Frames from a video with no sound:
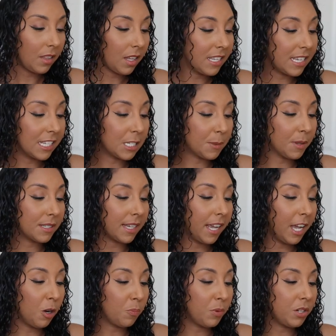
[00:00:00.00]
It says it's supposed to
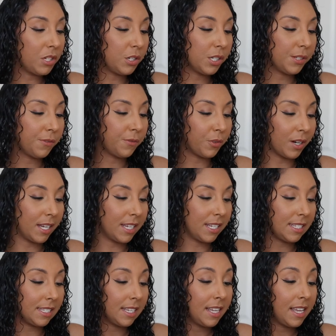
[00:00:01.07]
help reduce
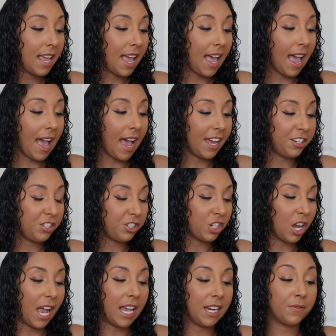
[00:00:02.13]
frizz, add
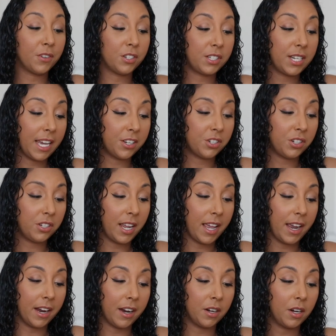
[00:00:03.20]
shine for textured
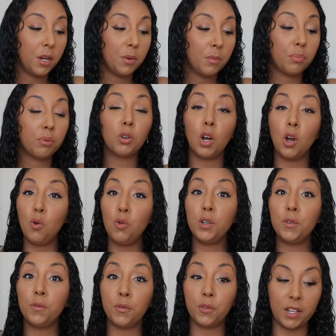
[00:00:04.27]
hair, prone to
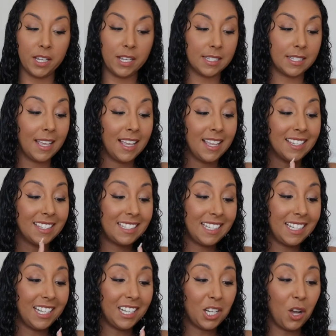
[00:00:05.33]
frizz,
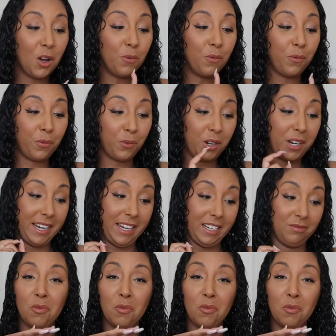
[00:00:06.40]
silicone-free.